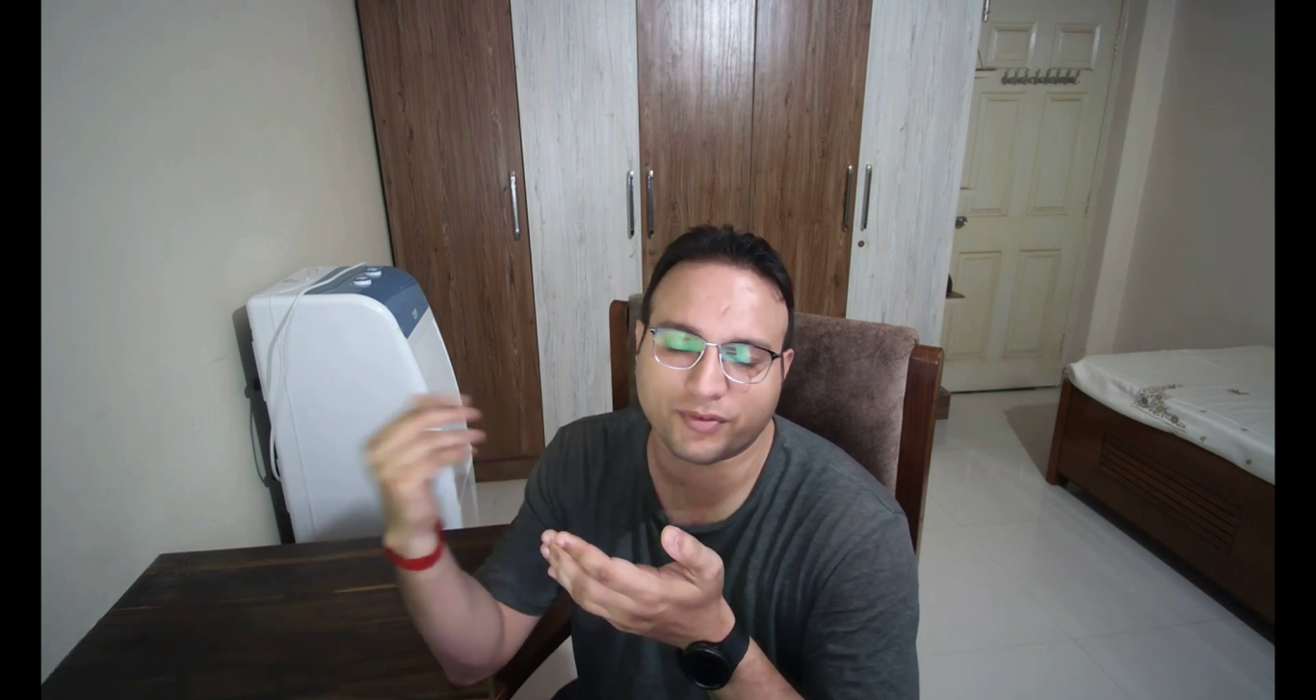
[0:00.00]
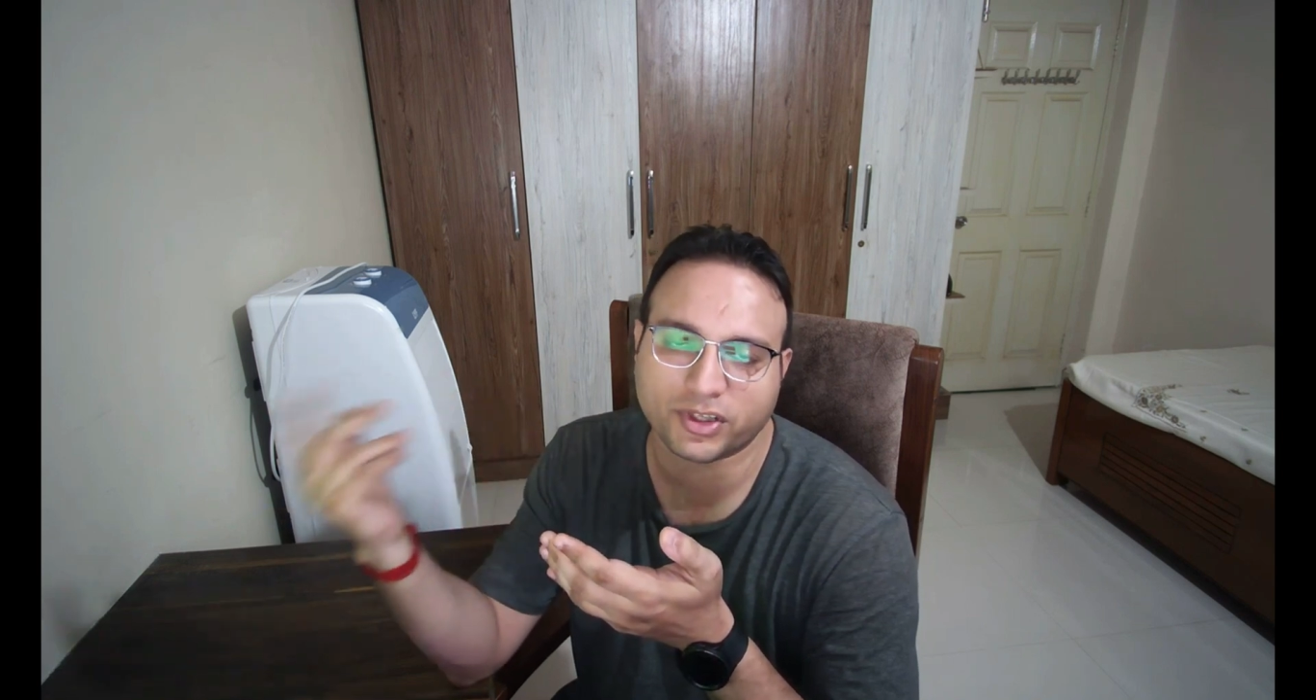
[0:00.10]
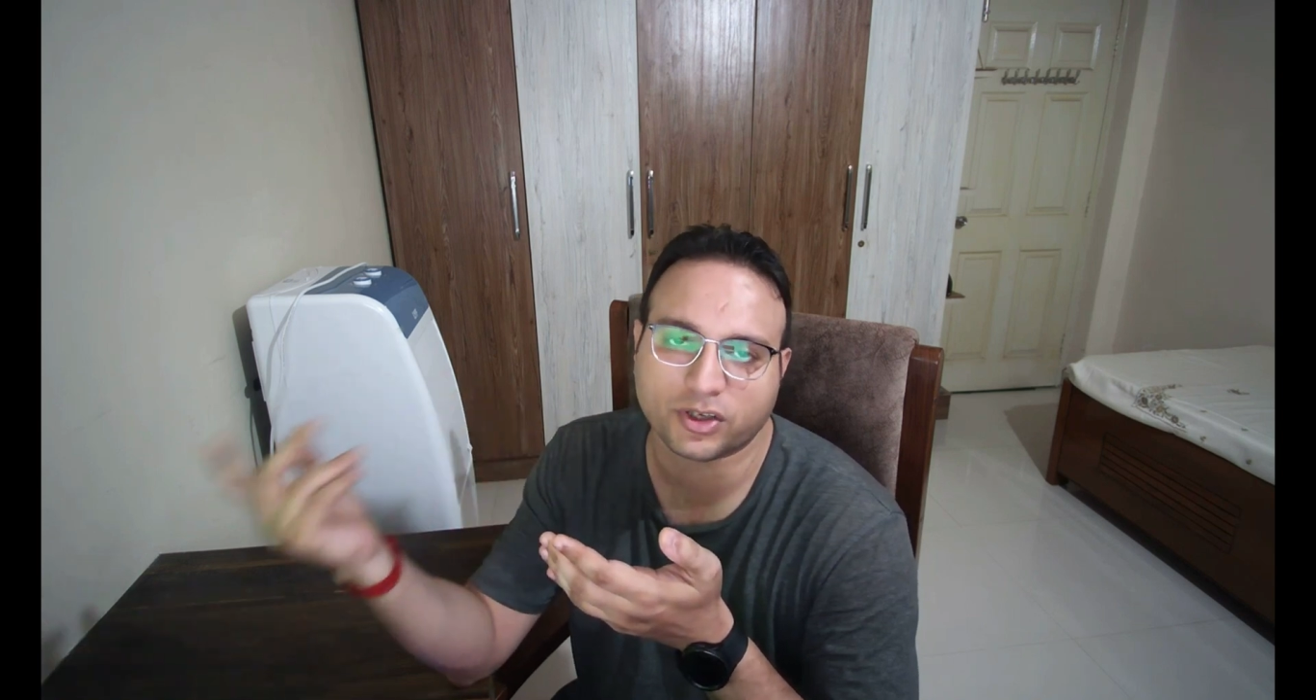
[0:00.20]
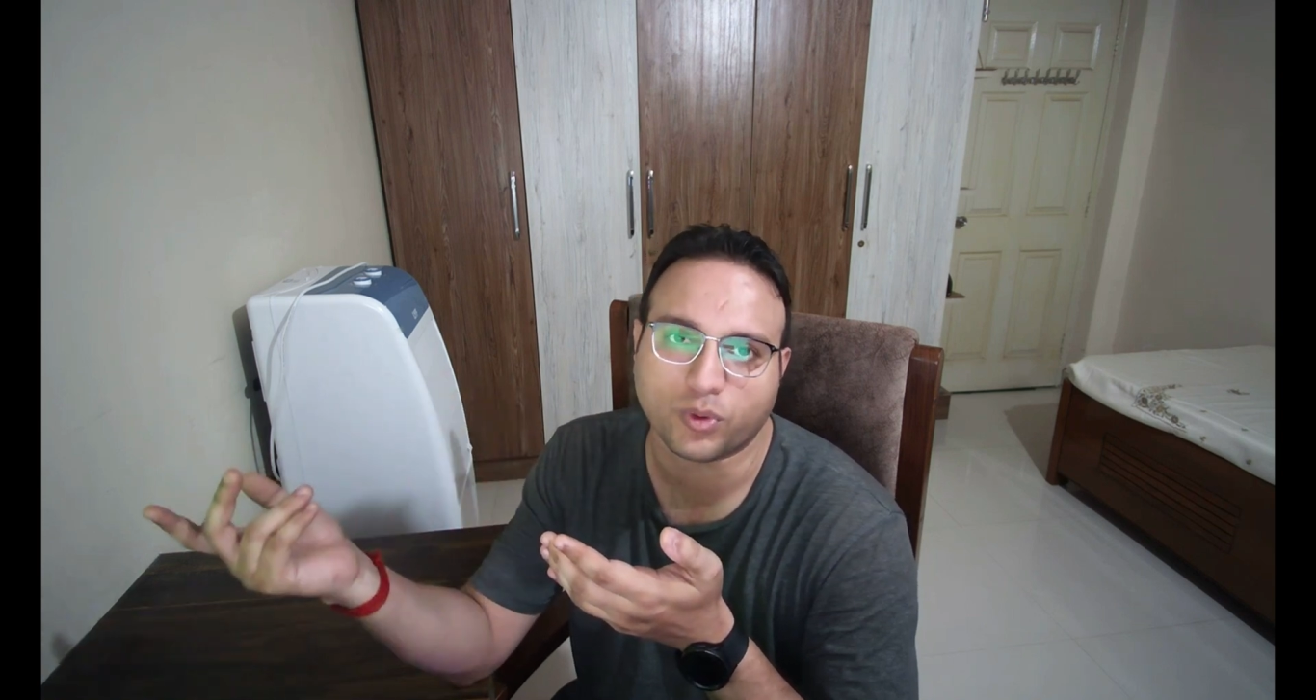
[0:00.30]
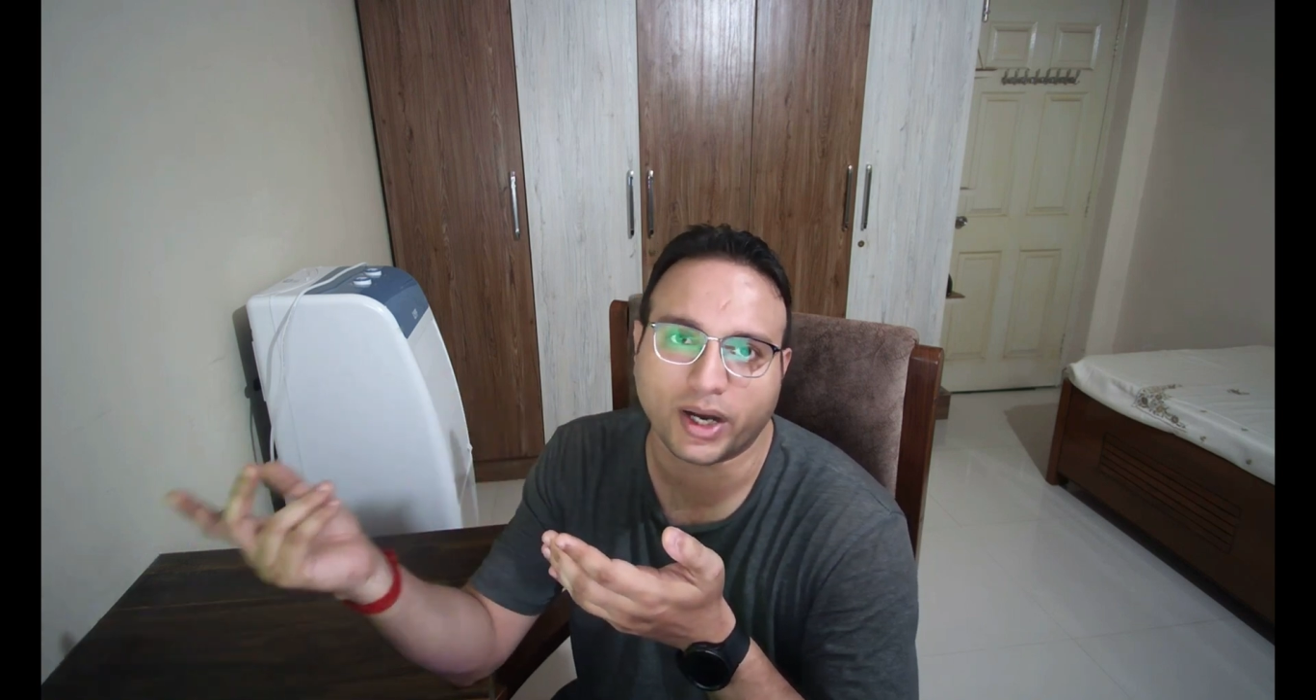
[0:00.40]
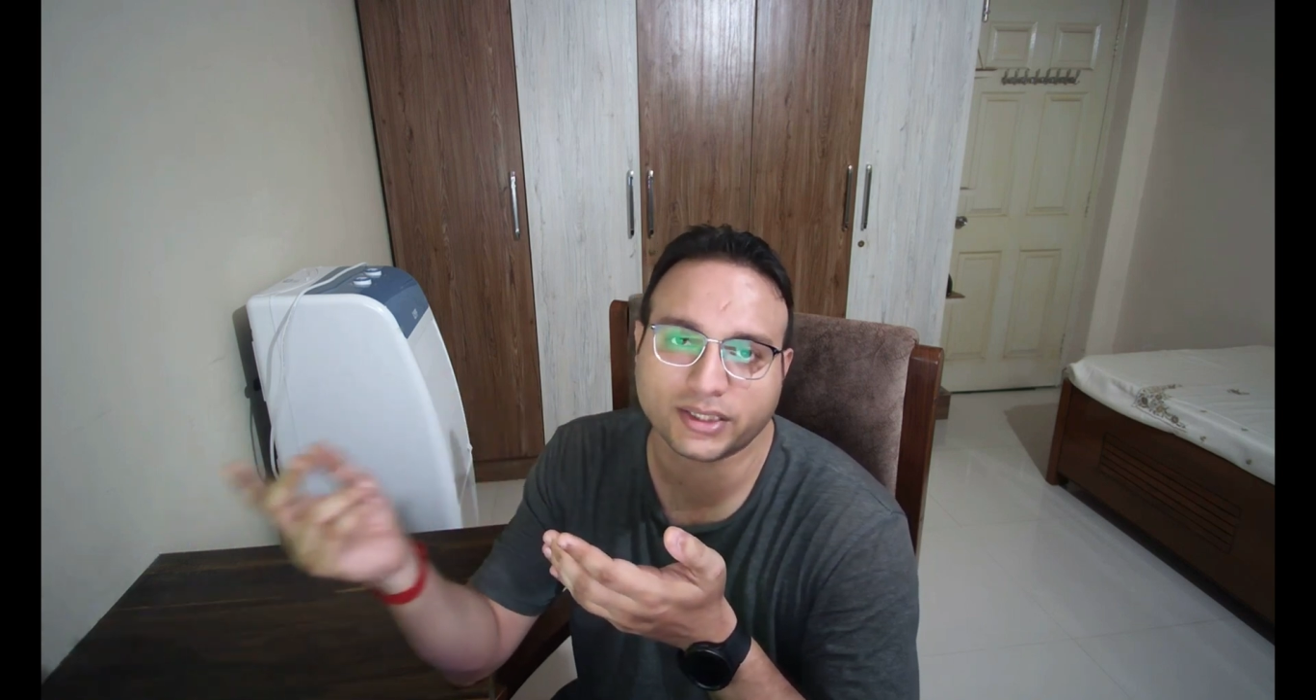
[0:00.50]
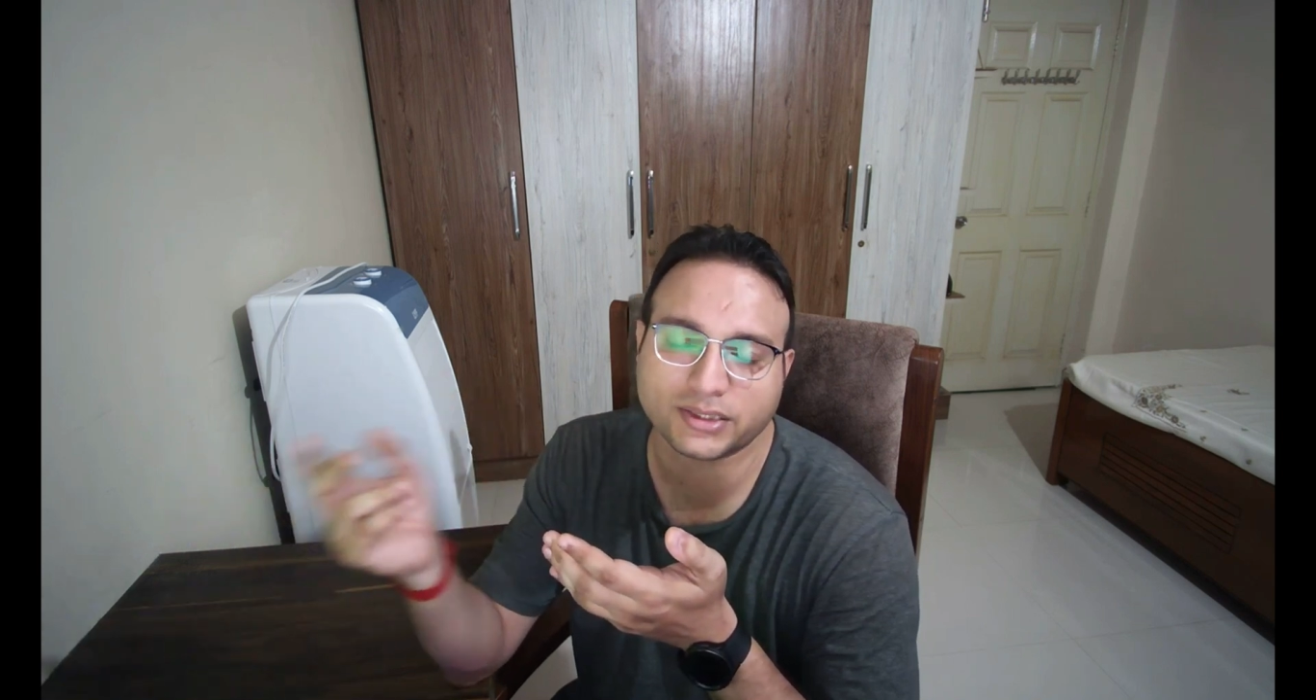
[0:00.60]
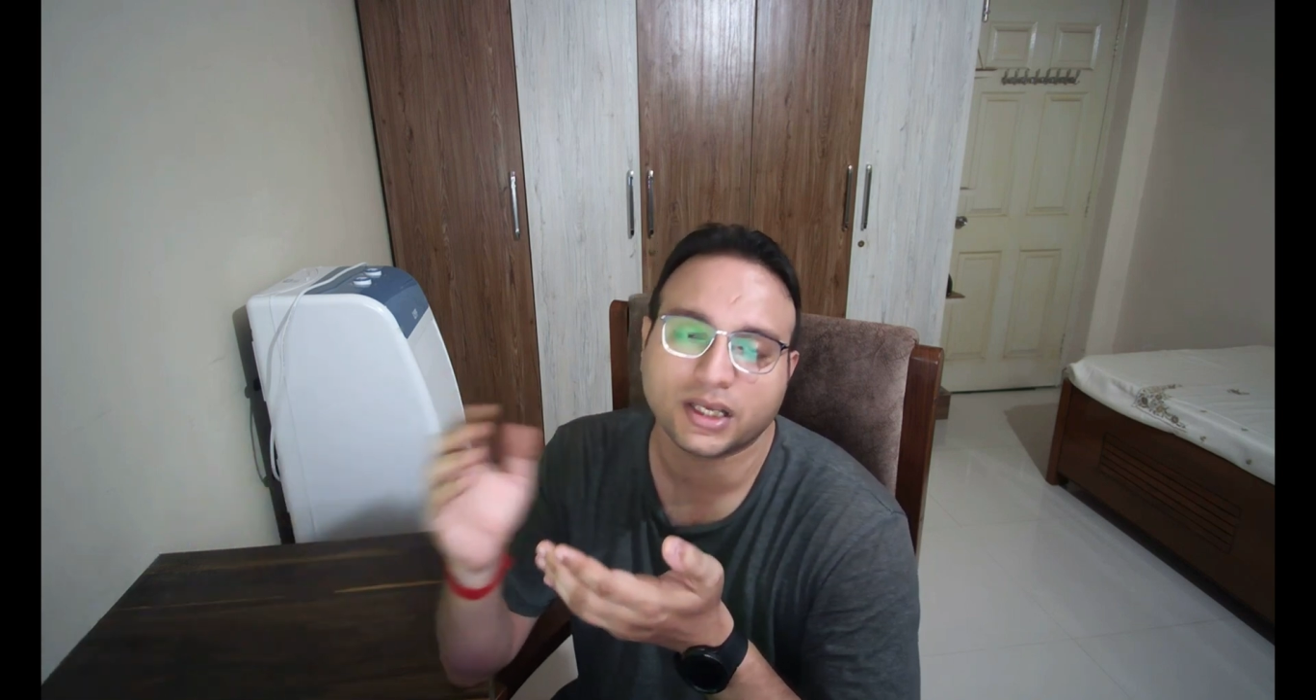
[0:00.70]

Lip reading: after the quarks.